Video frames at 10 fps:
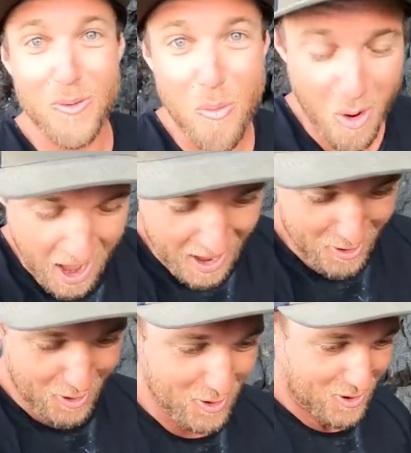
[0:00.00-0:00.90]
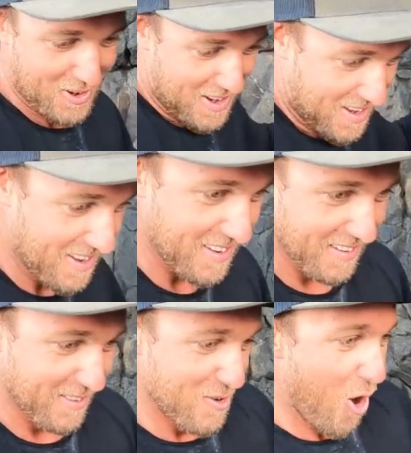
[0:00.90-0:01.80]
it's a wahoo.
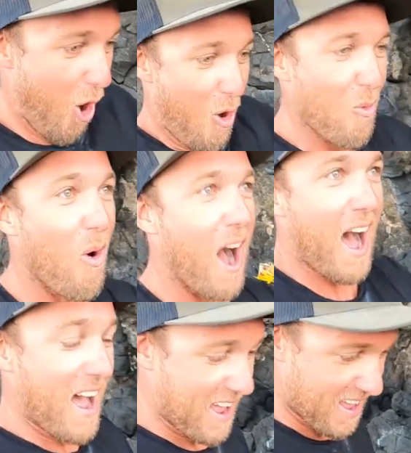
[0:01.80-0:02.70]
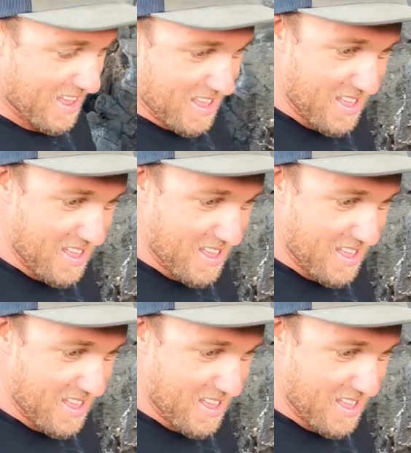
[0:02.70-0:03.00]
No way.